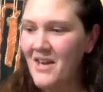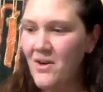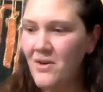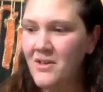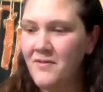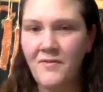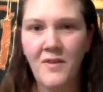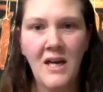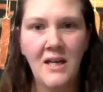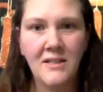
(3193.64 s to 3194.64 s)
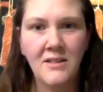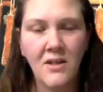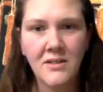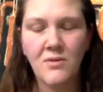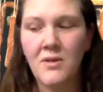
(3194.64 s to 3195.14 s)
note of
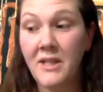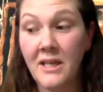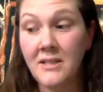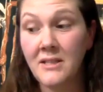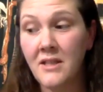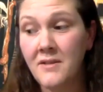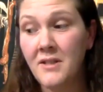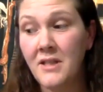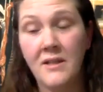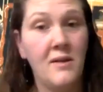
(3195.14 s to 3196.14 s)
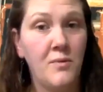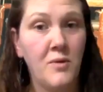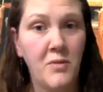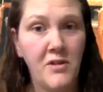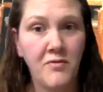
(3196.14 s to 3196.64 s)
Tulsa, that is another thing that will
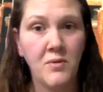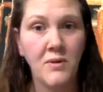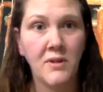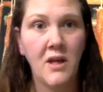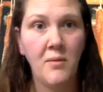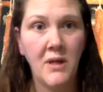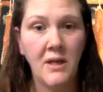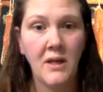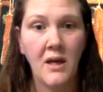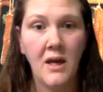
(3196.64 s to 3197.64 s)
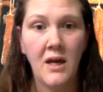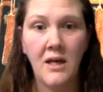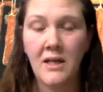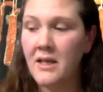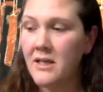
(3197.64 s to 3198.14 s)
be forthcoming,
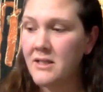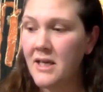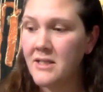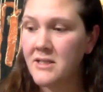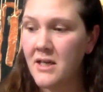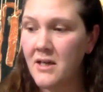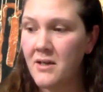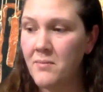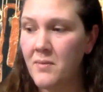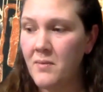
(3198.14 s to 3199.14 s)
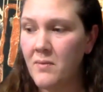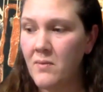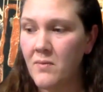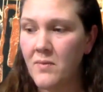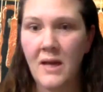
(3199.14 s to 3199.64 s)
and
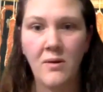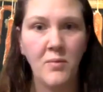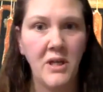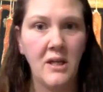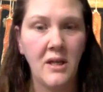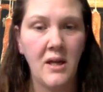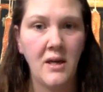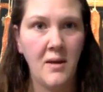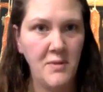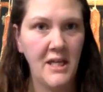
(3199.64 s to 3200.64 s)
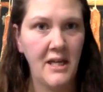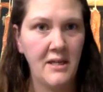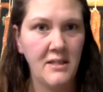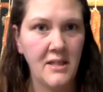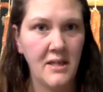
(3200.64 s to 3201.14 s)
that'll be an update.
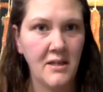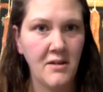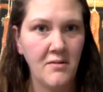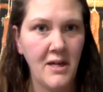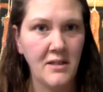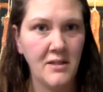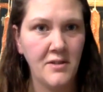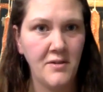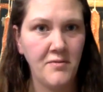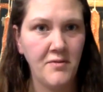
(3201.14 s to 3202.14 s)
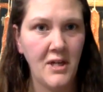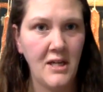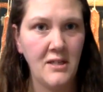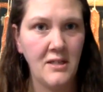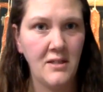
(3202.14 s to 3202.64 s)
Is that correct,
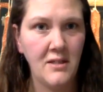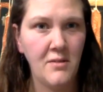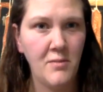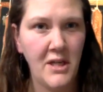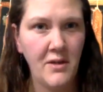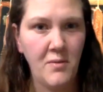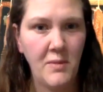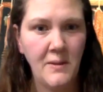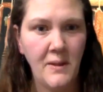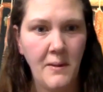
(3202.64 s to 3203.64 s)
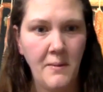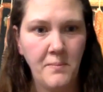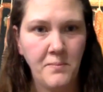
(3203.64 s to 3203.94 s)
Fred? You might know about that.